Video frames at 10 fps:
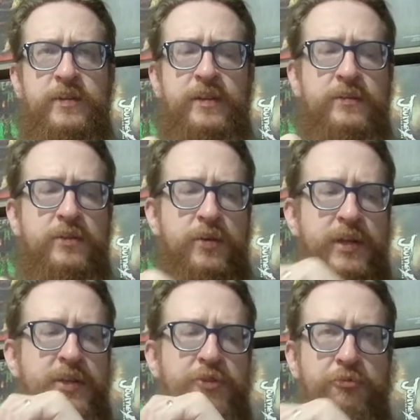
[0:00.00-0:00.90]

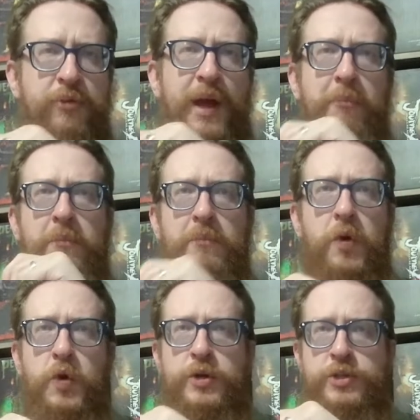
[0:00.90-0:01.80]
looking to grab
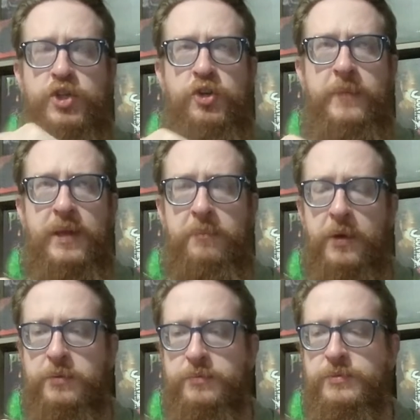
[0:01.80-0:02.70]
more Too Many
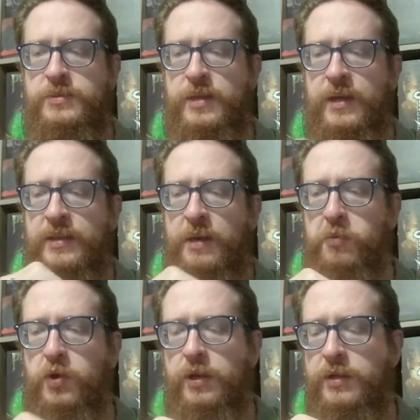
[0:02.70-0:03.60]
Bones at that
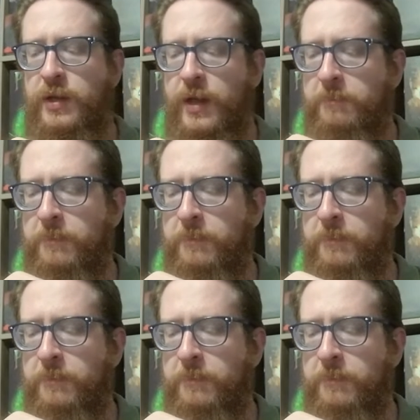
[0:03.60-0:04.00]
point in time.